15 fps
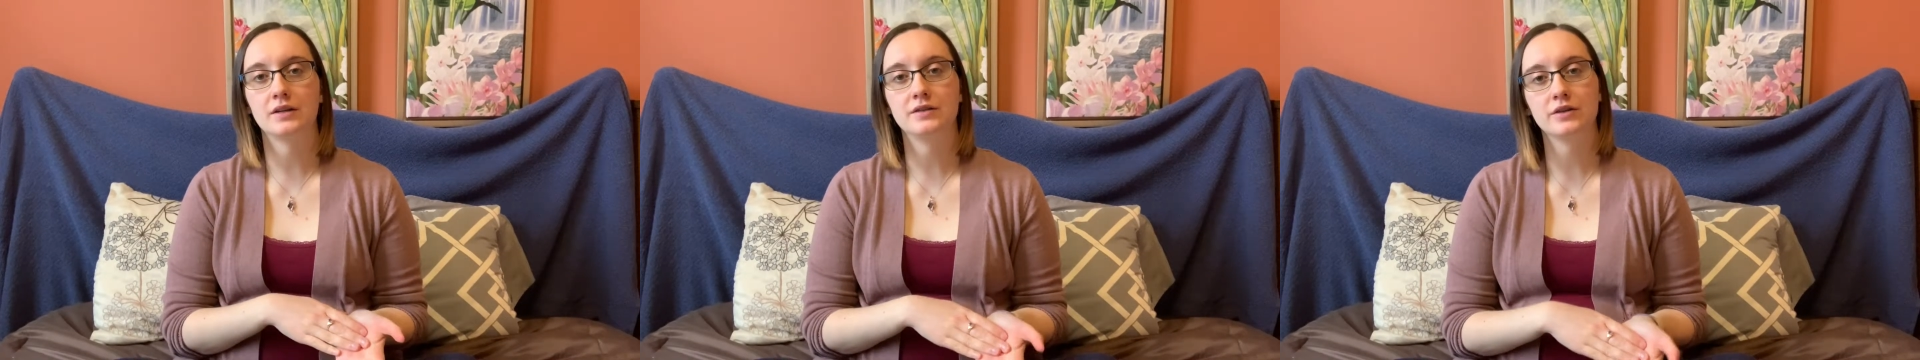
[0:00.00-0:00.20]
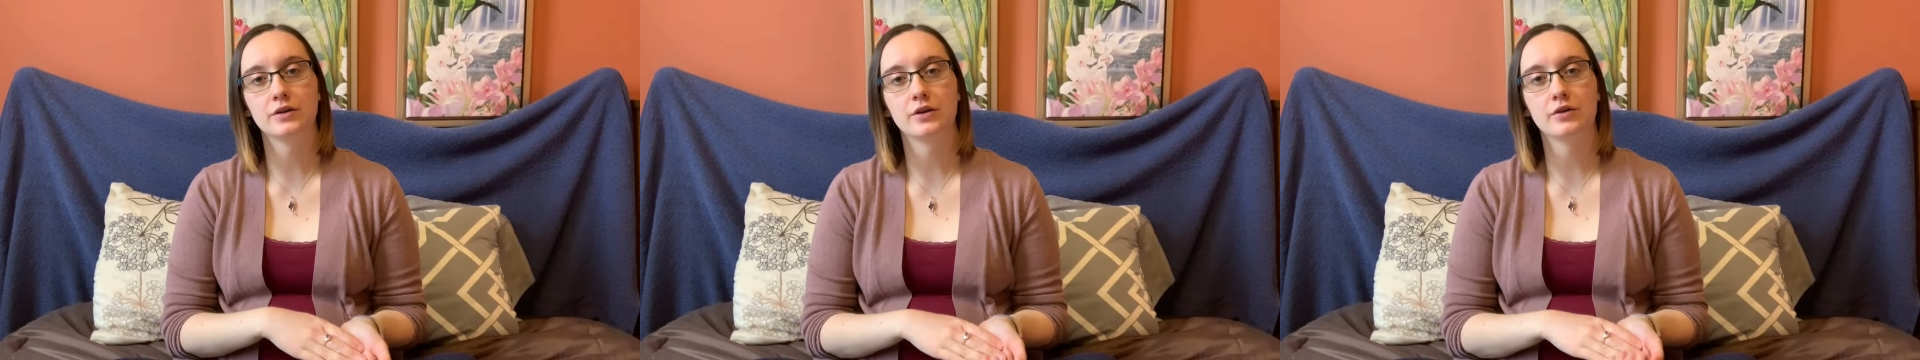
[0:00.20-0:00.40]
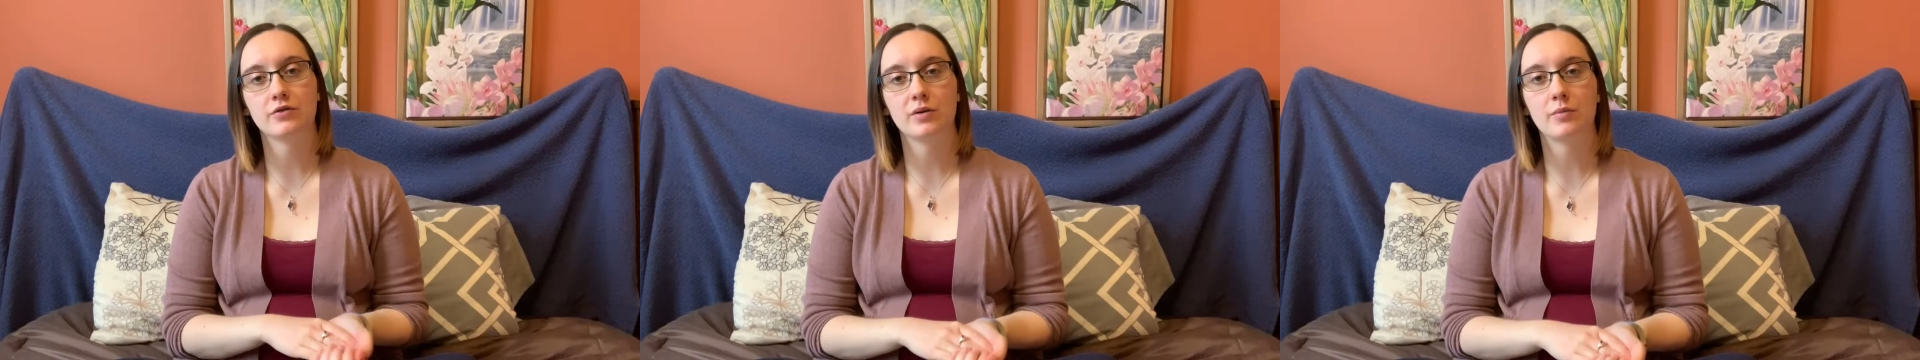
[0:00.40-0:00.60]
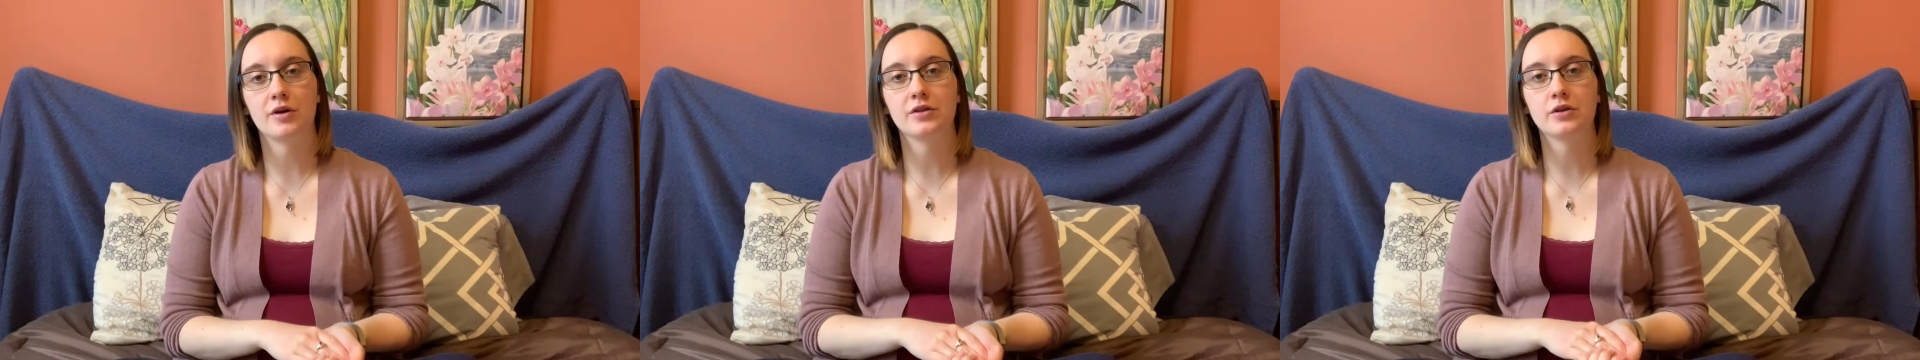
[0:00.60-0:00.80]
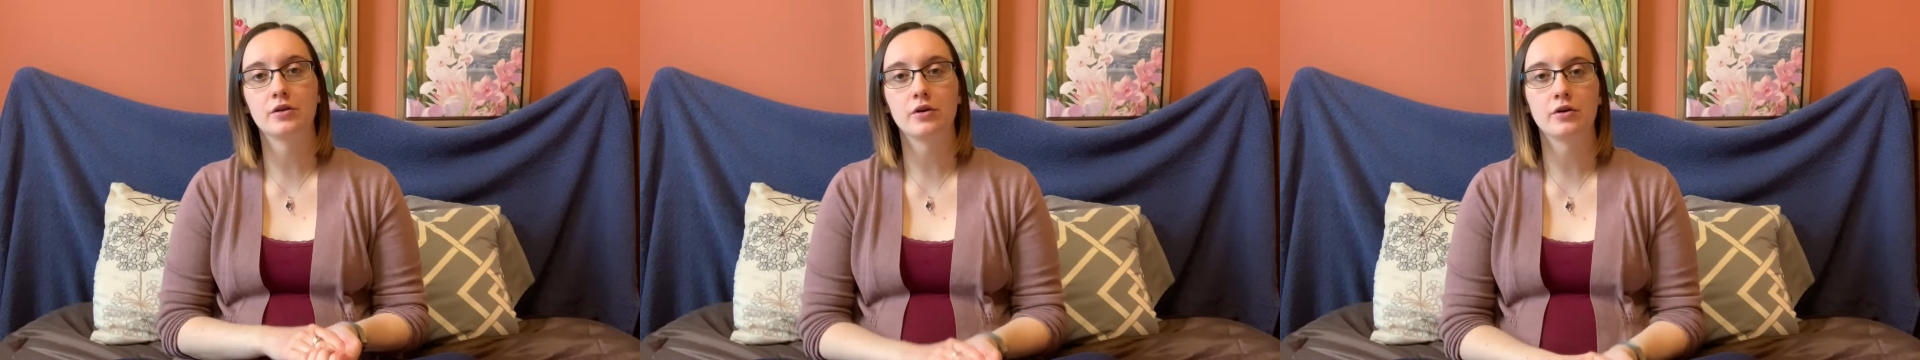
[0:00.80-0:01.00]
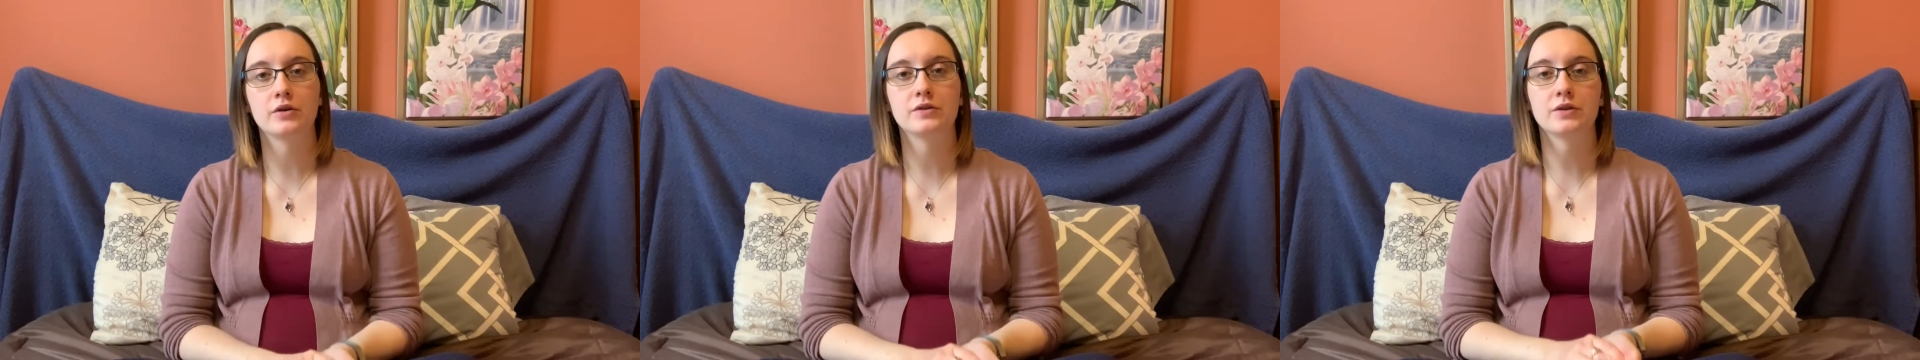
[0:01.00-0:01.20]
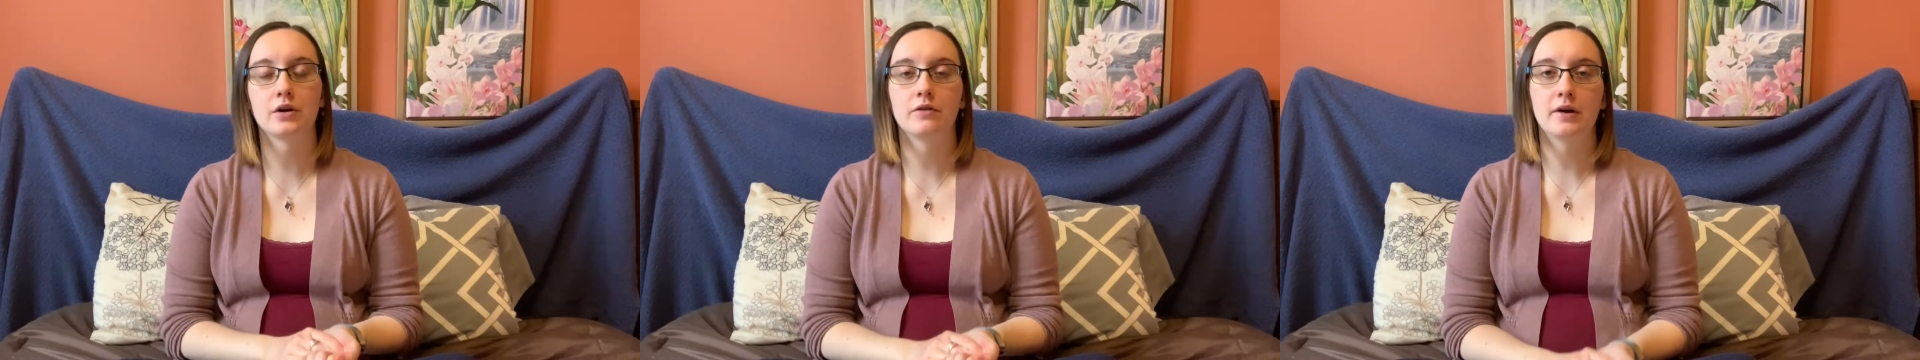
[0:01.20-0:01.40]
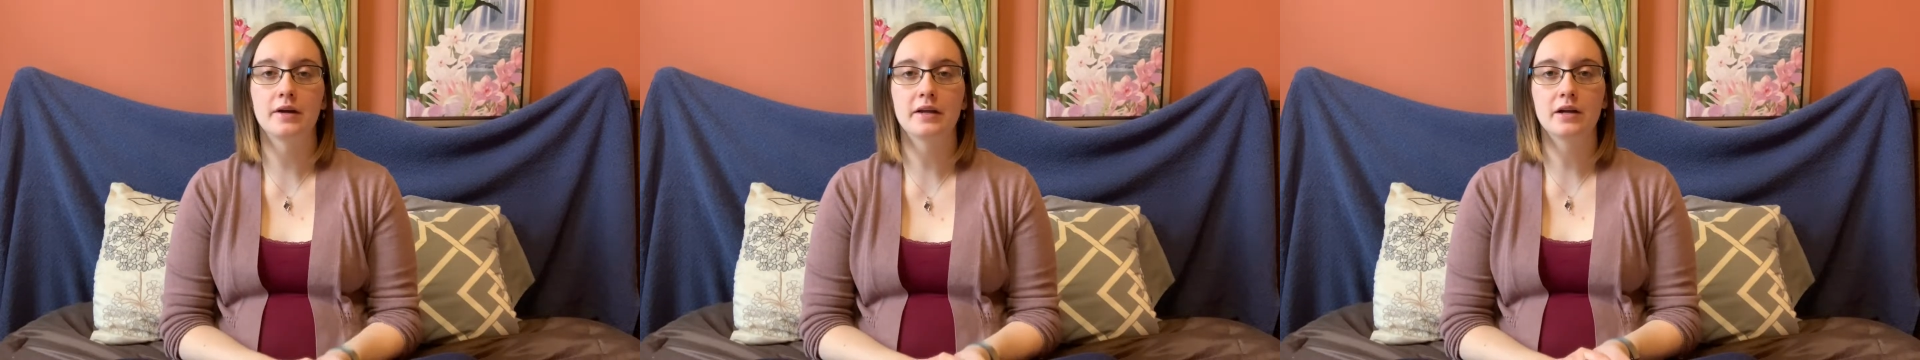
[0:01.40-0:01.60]
0 to 3 month clothes are
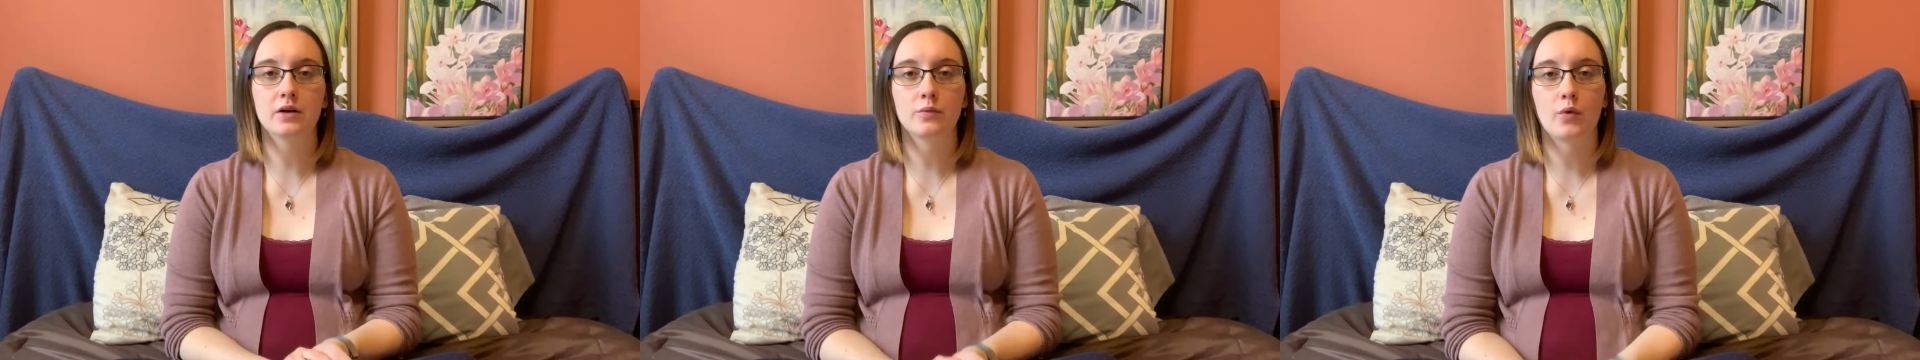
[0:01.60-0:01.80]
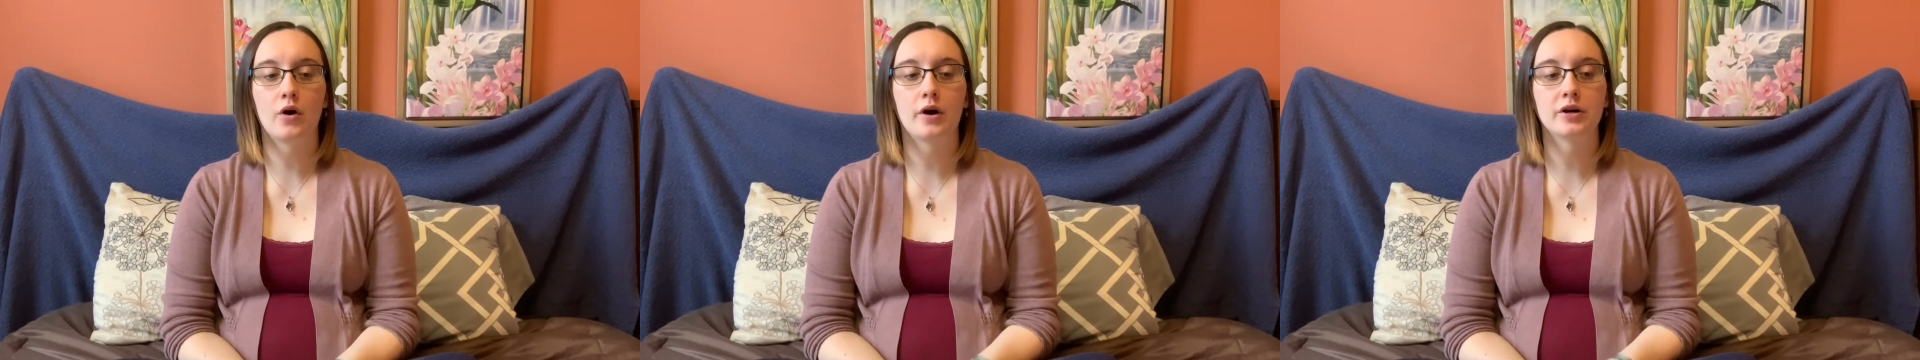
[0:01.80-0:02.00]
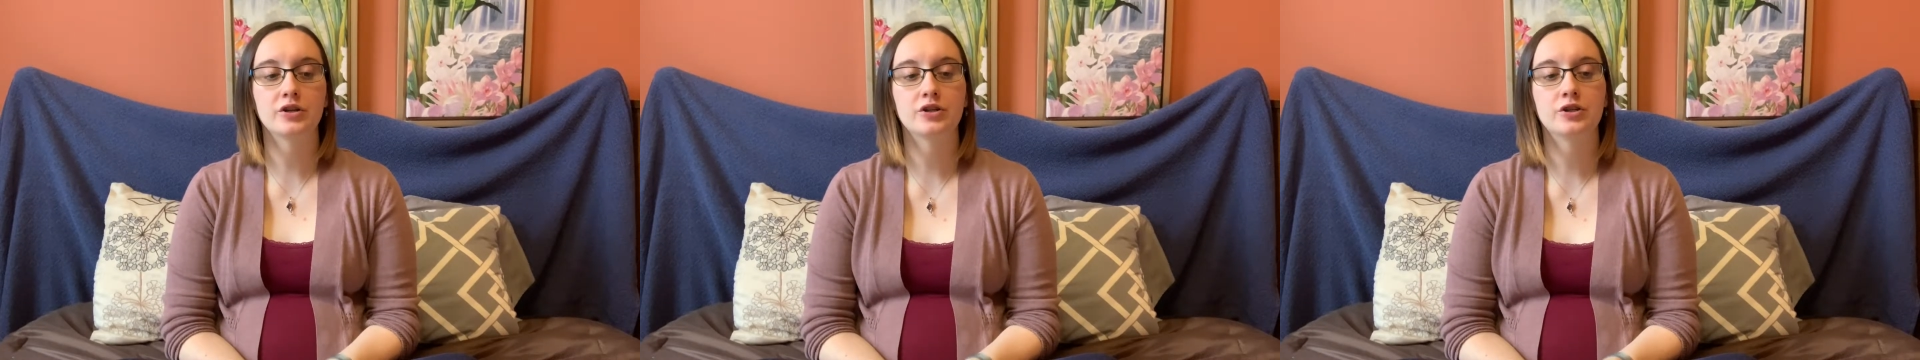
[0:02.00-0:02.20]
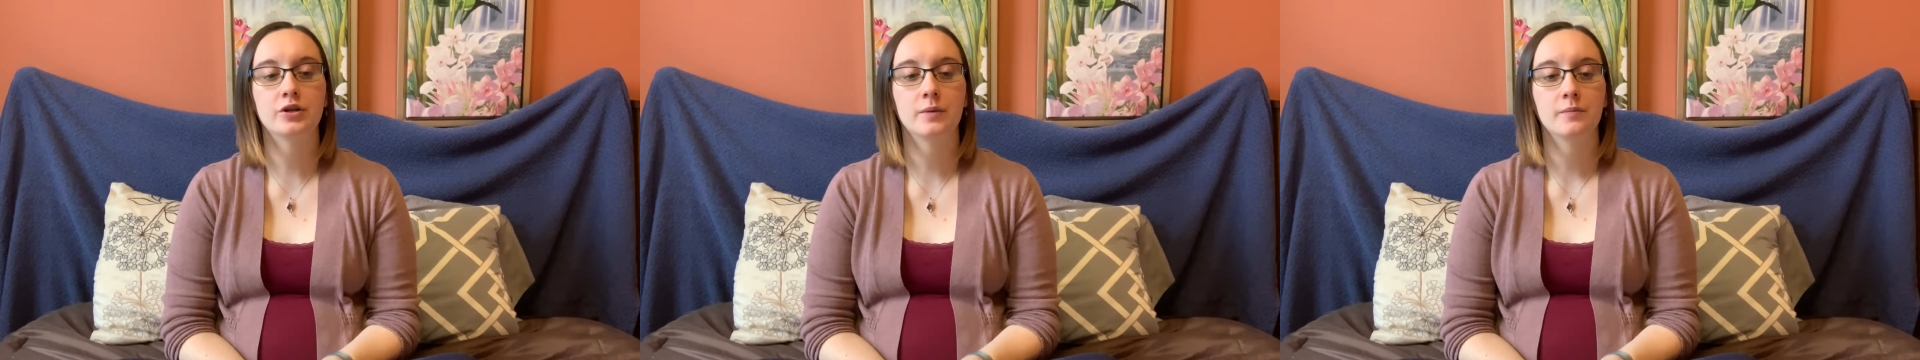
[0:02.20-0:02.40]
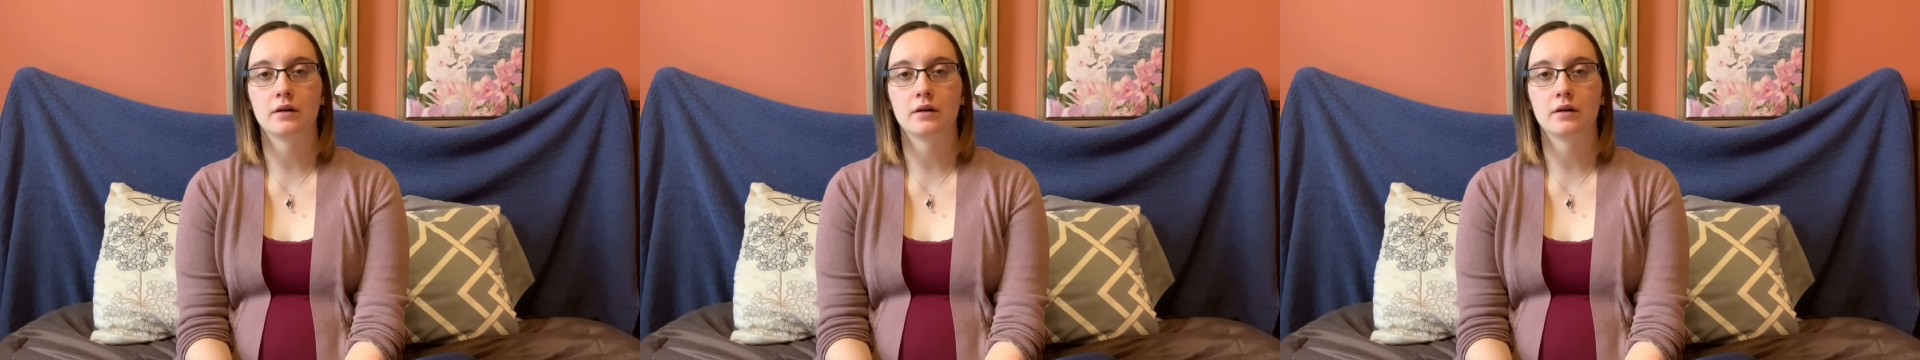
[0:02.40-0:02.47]
ready and washed.